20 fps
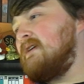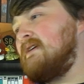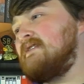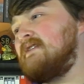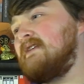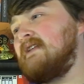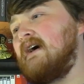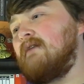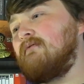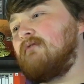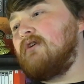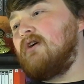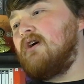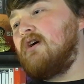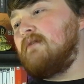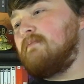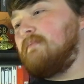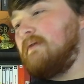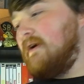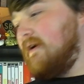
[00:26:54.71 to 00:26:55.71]
to that
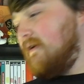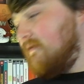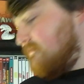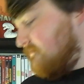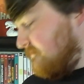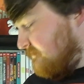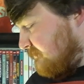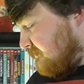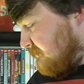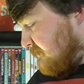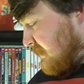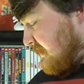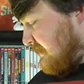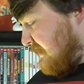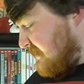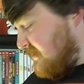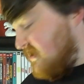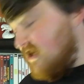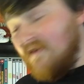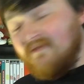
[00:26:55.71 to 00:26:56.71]
regard, but
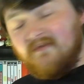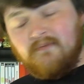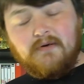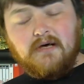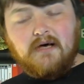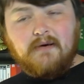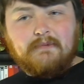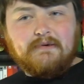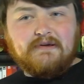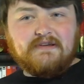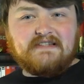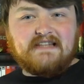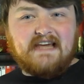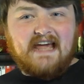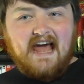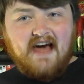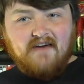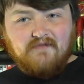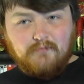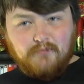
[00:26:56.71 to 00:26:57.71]
they serve a purpose. They
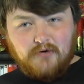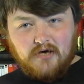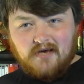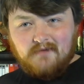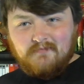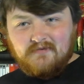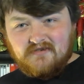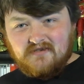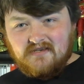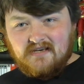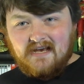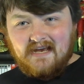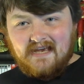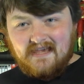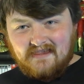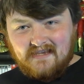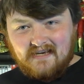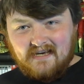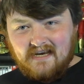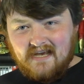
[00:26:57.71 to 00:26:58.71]
have a purpose
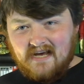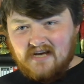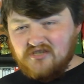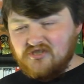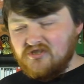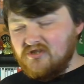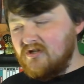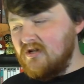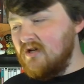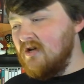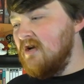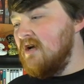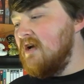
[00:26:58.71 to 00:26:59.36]
in the collection.